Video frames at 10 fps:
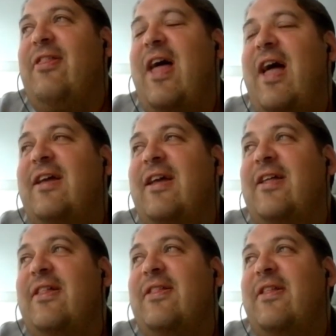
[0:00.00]
there
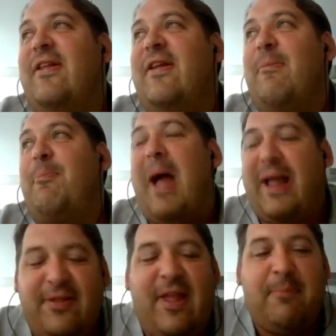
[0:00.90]

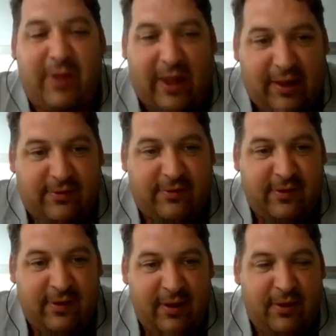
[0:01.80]
back in them
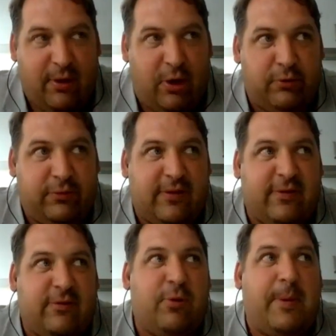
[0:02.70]
days, the long
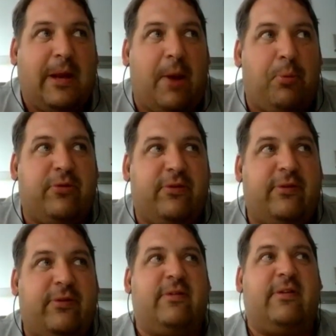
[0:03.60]
distance swimming club was
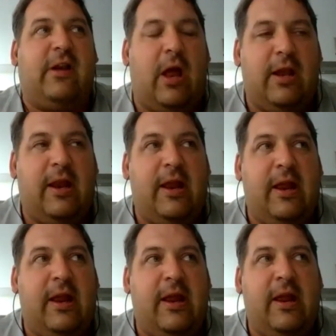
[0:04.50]

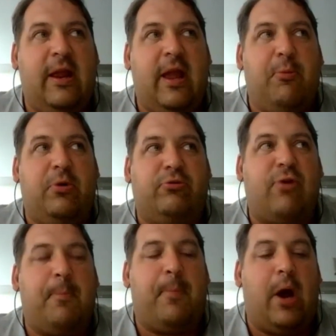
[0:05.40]
slightly. It was
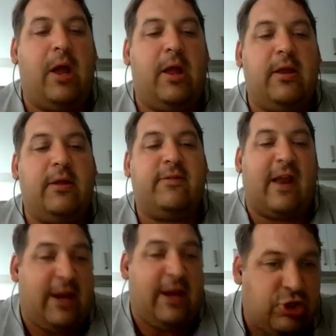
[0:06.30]
run by
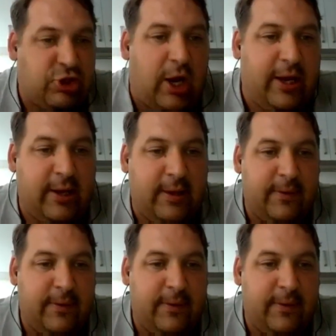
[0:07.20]
Sally and Charlie,